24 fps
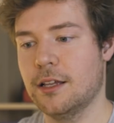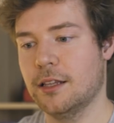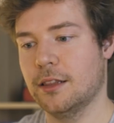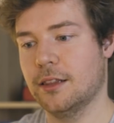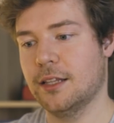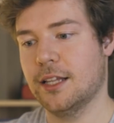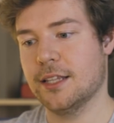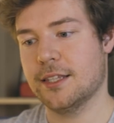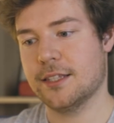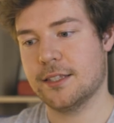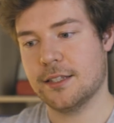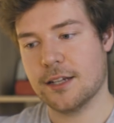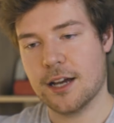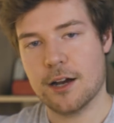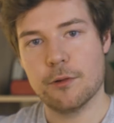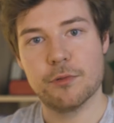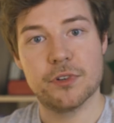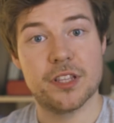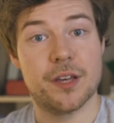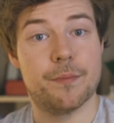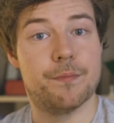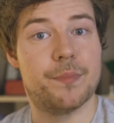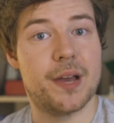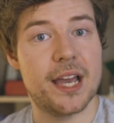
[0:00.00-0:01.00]
Let's start
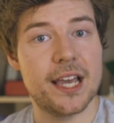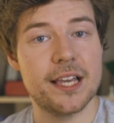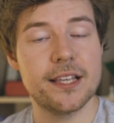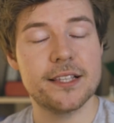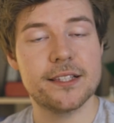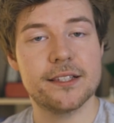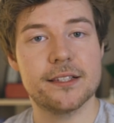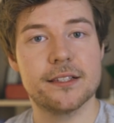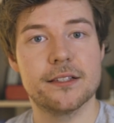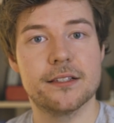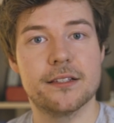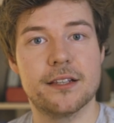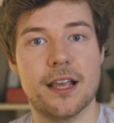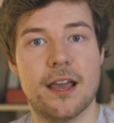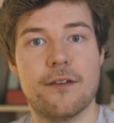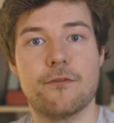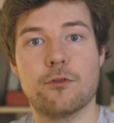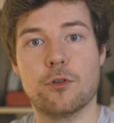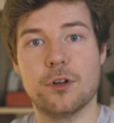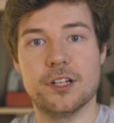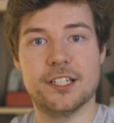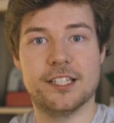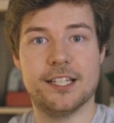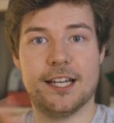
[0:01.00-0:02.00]
with a base
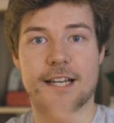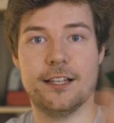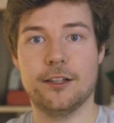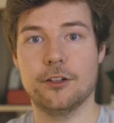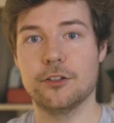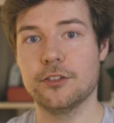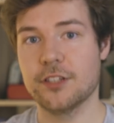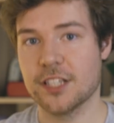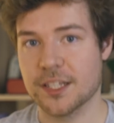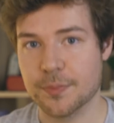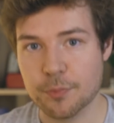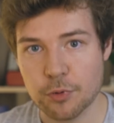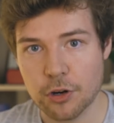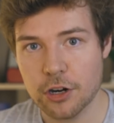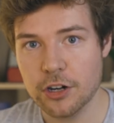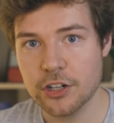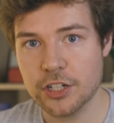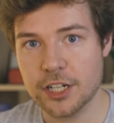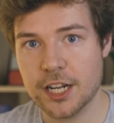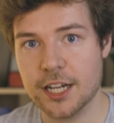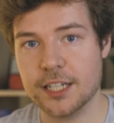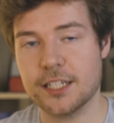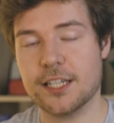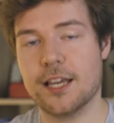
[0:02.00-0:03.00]
Everyone download this
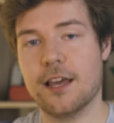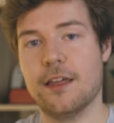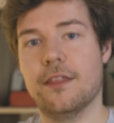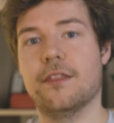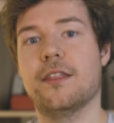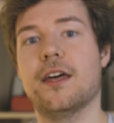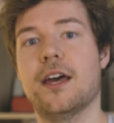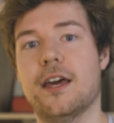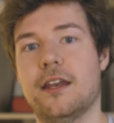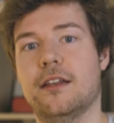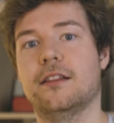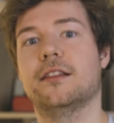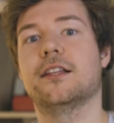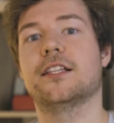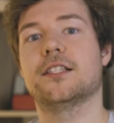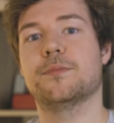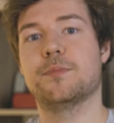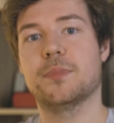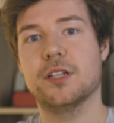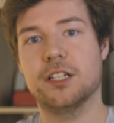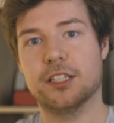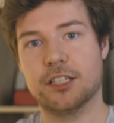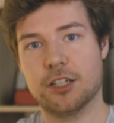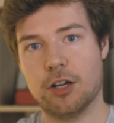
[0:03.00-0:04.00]
project and then let's
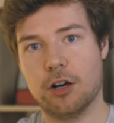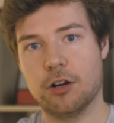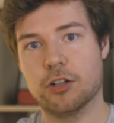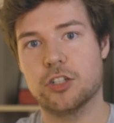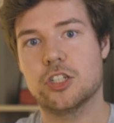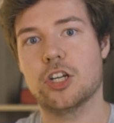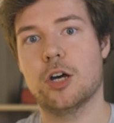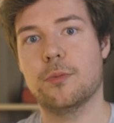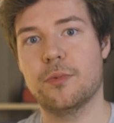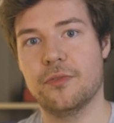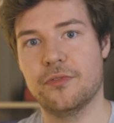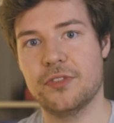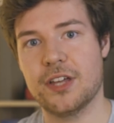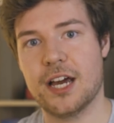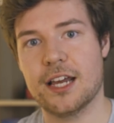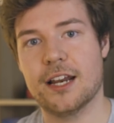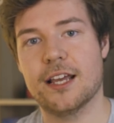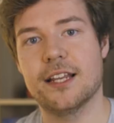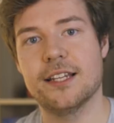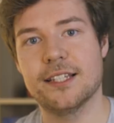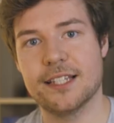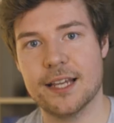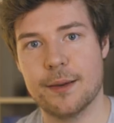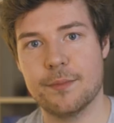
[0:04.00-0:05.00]
build on top of that
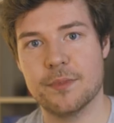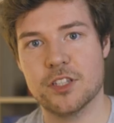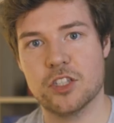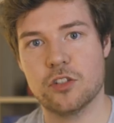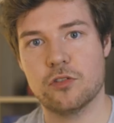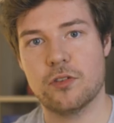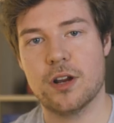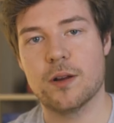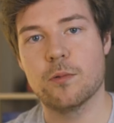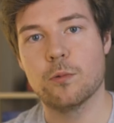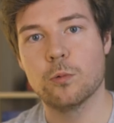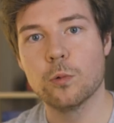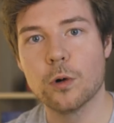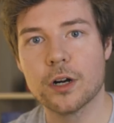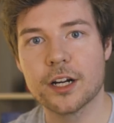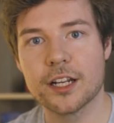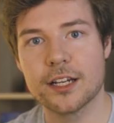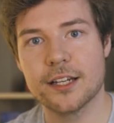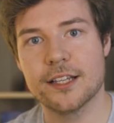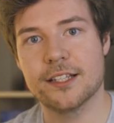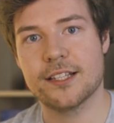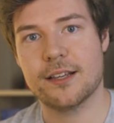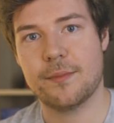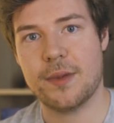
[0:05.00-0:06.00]
and demonstrate what
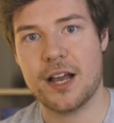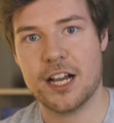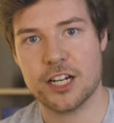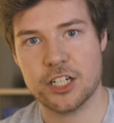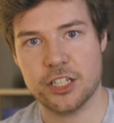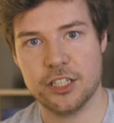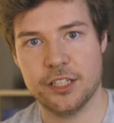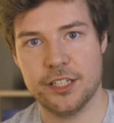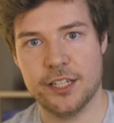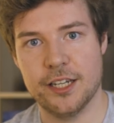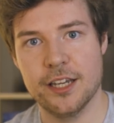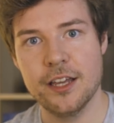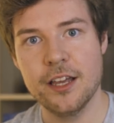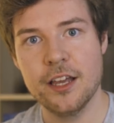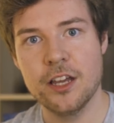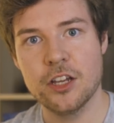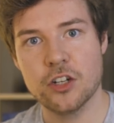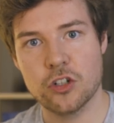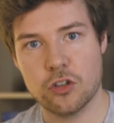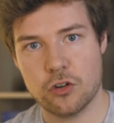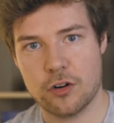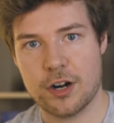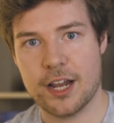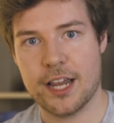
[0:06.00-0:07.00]
it is I'm actually
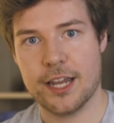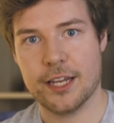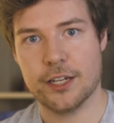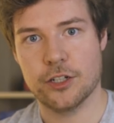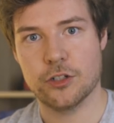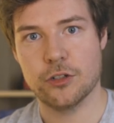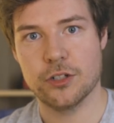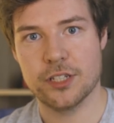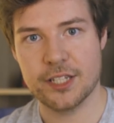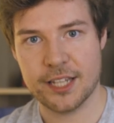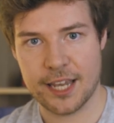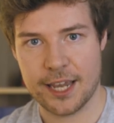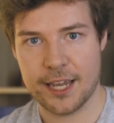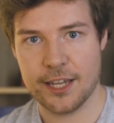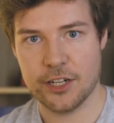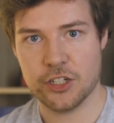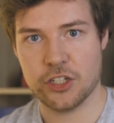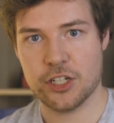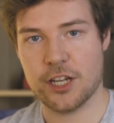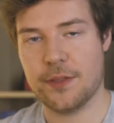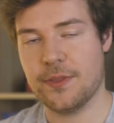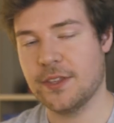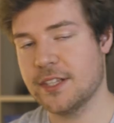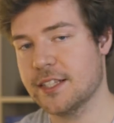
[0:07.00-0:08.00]
trying to
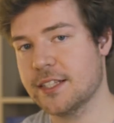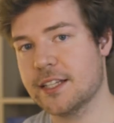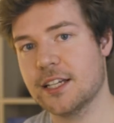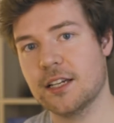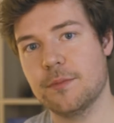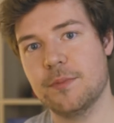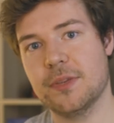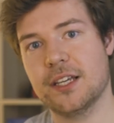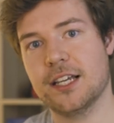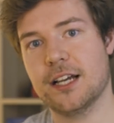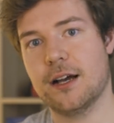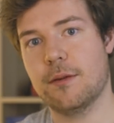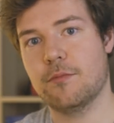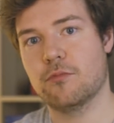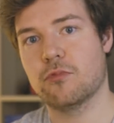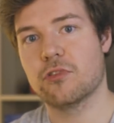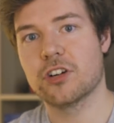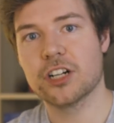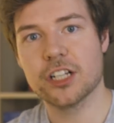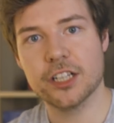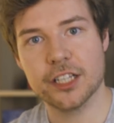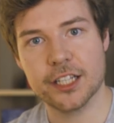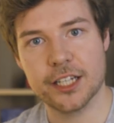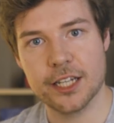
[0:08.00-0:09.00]
teach. And this is gonna become
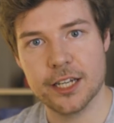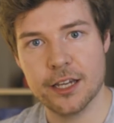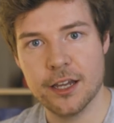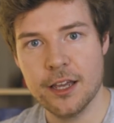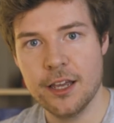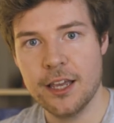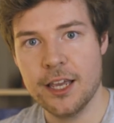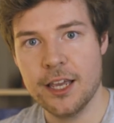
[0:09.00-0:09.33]
really